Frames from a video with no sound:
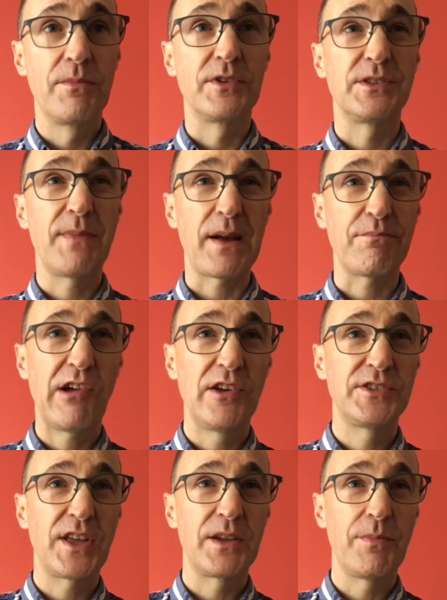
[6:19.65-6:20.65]
because the Mac Pro
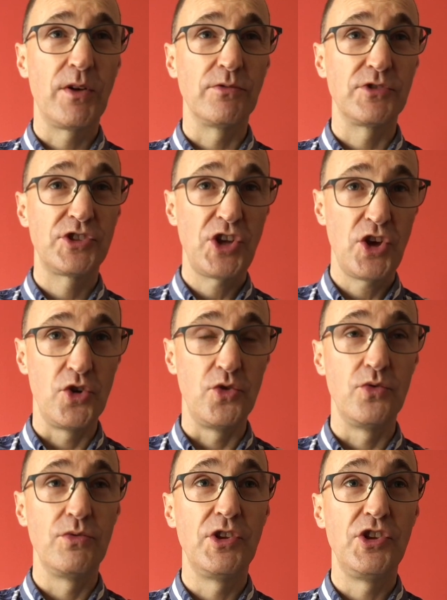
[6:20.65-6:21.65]
is Thunderbolt
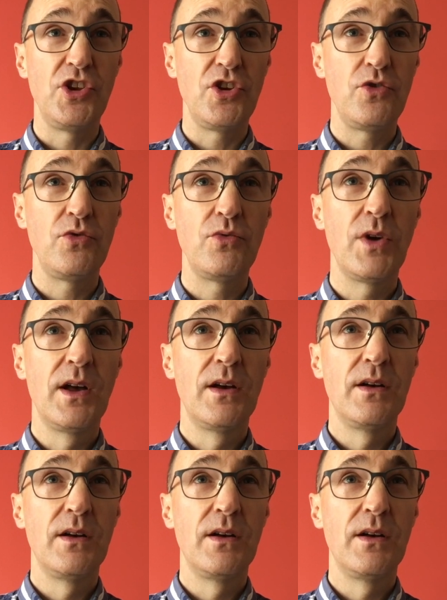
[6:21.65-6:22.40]
2, the new